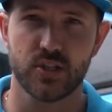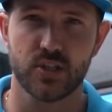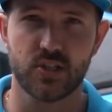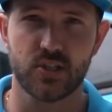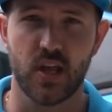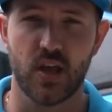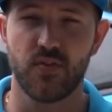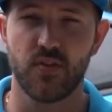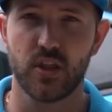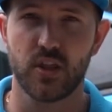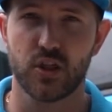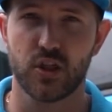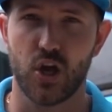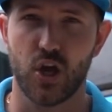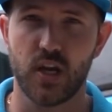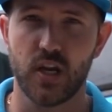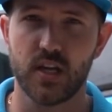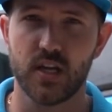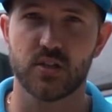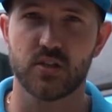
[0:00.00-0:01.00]
to
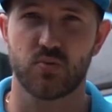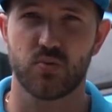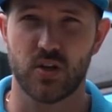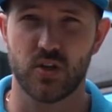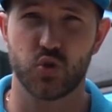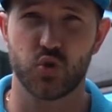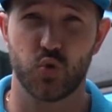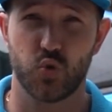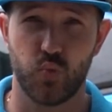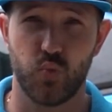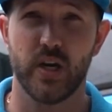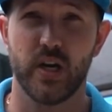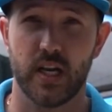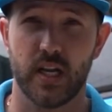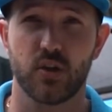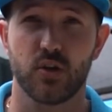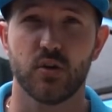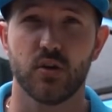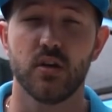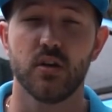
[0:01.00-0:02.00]
70-30 is really
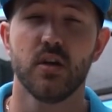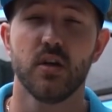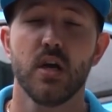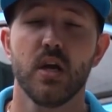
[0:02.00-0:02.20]
good.